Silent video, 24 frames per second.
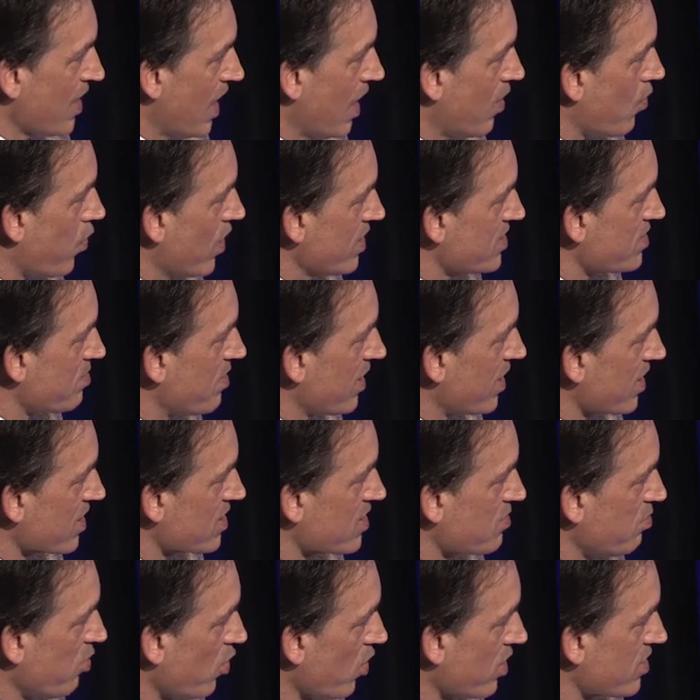And what's been
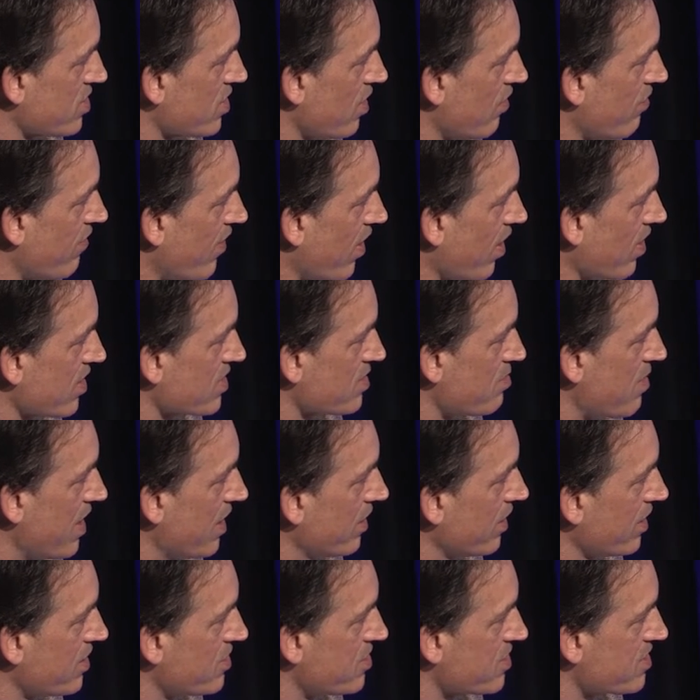explored so far is
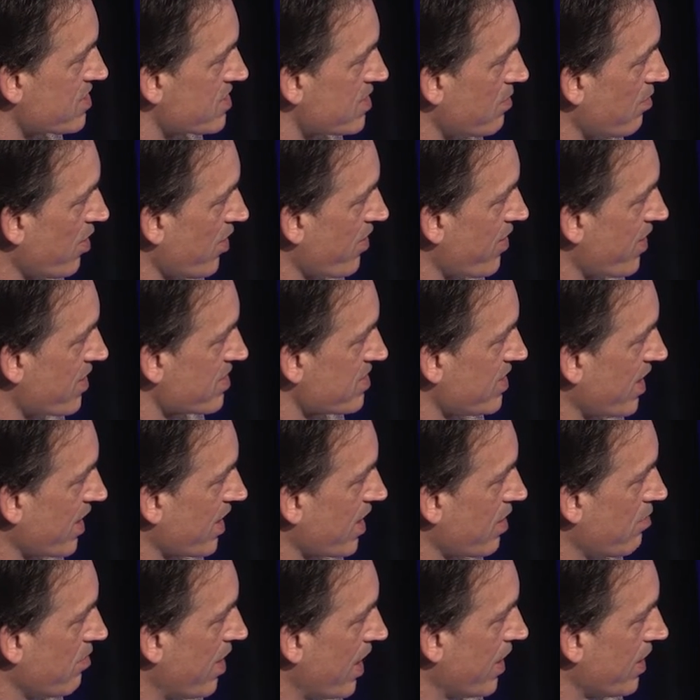mainly just simple things
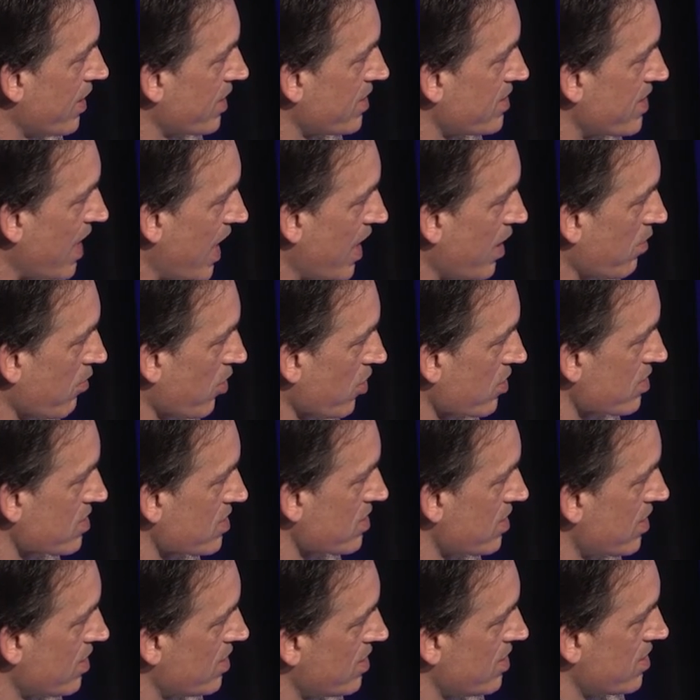like combining
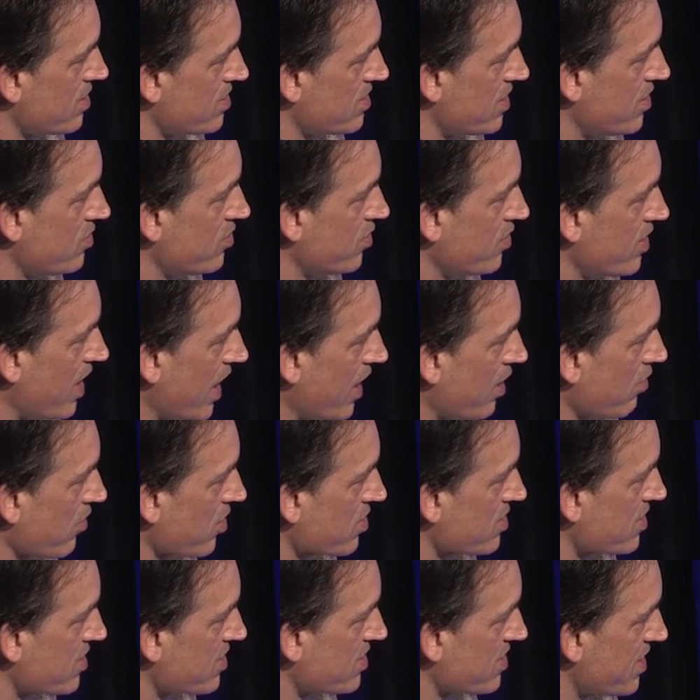dimers, C2
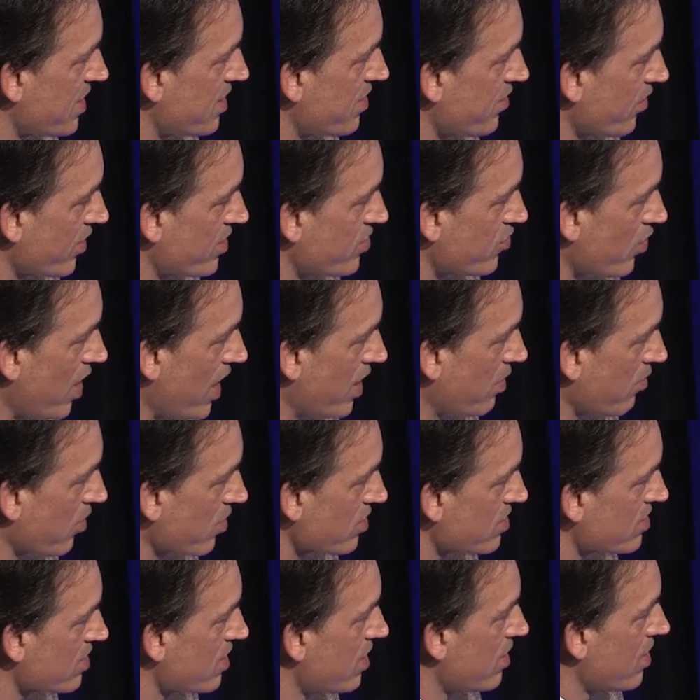dimers, and C3
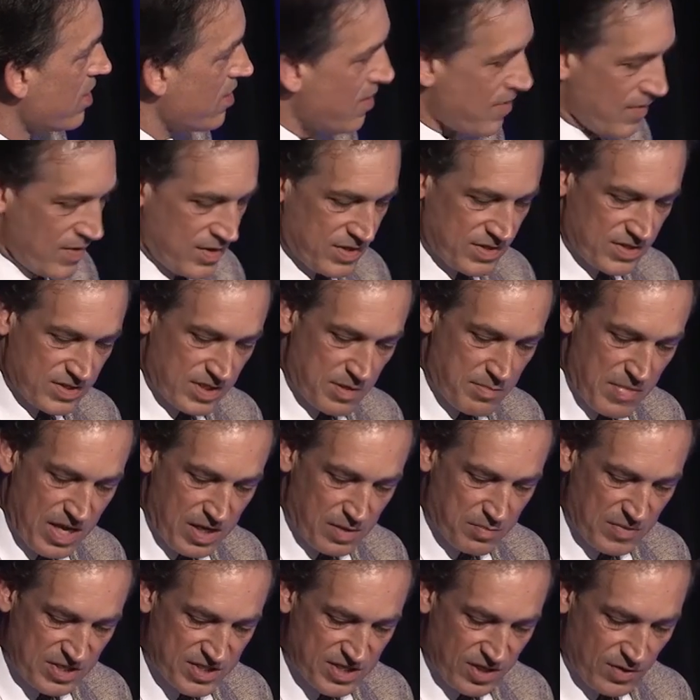trimers to
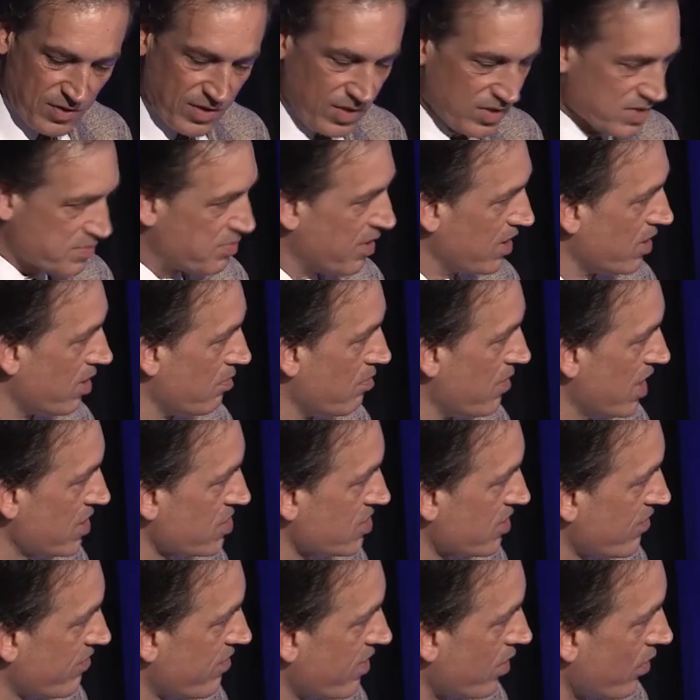make materials, but
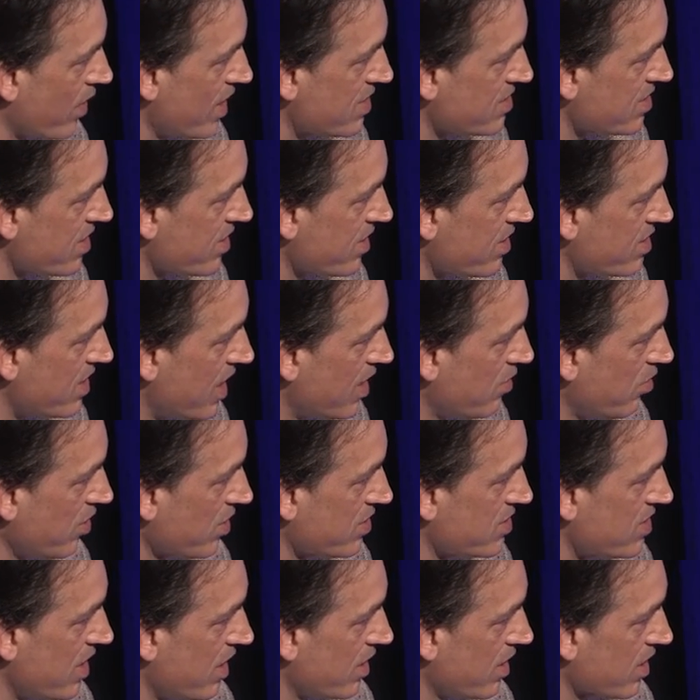much of the rest of the table
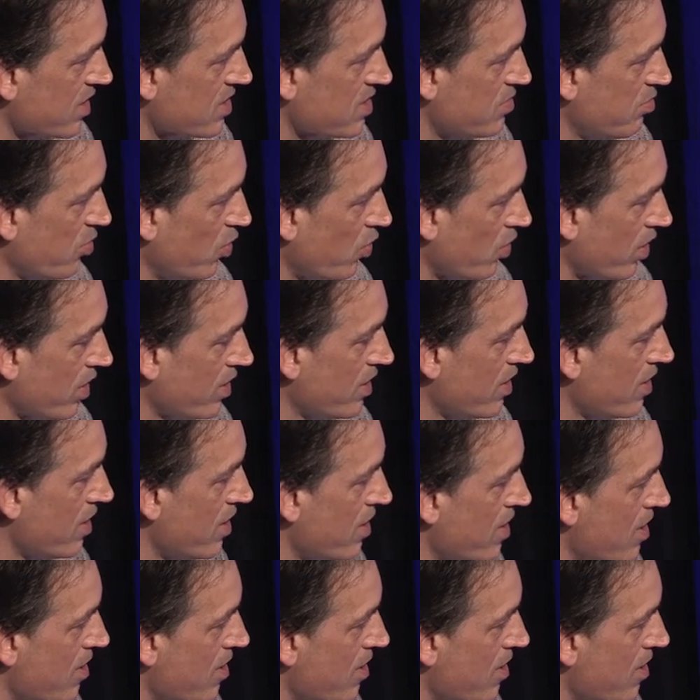is unexplored